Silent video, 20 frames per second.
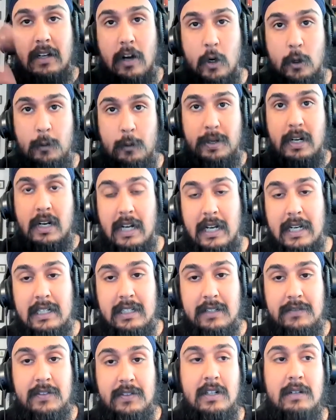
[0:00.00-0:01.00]
open
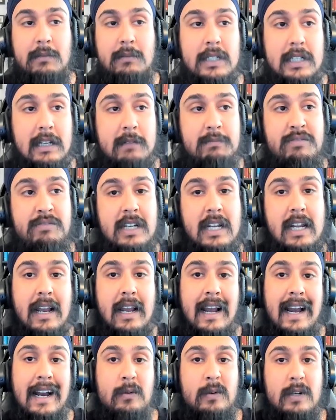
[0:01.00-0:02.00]
collective term, but they're bringing
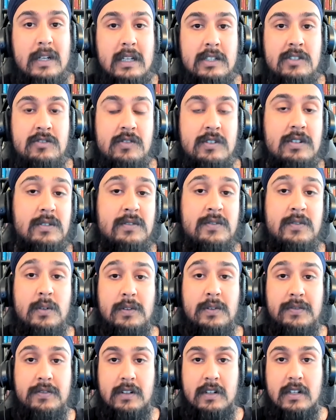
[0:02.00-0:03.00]
our history to the
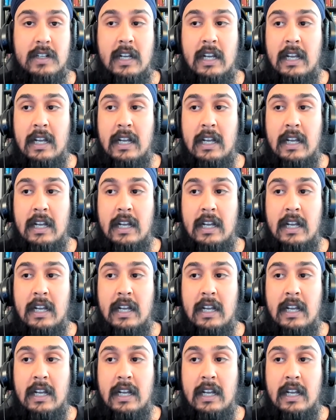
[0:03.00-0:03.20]
forefront.